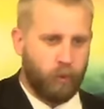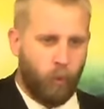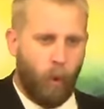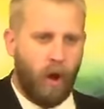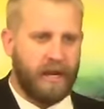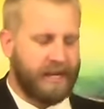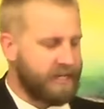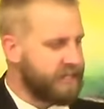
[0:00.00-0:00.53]

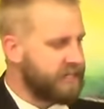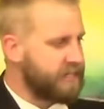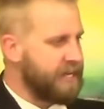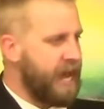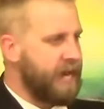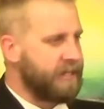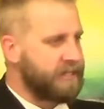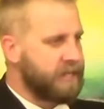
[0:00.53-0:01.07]
what
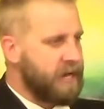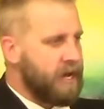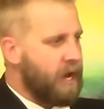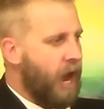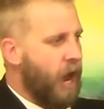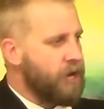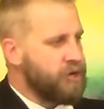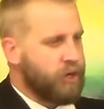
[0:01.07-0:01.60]
extent
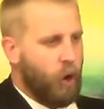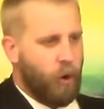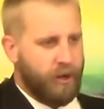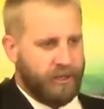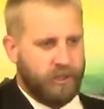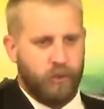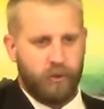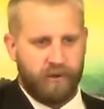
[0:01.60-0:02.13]
are you
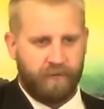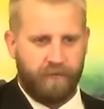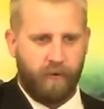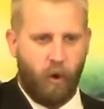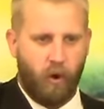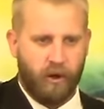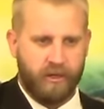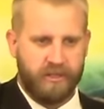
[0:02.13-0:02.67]
going to
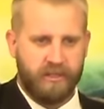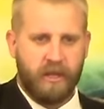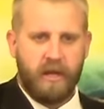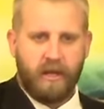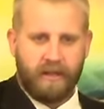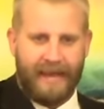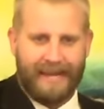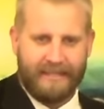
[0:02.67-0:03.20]
enforce
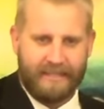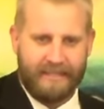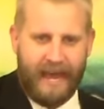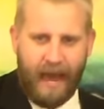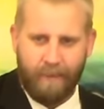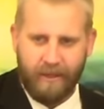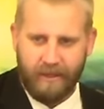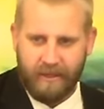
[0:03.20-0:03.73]
that
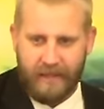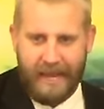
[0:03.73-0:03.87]
Sabbath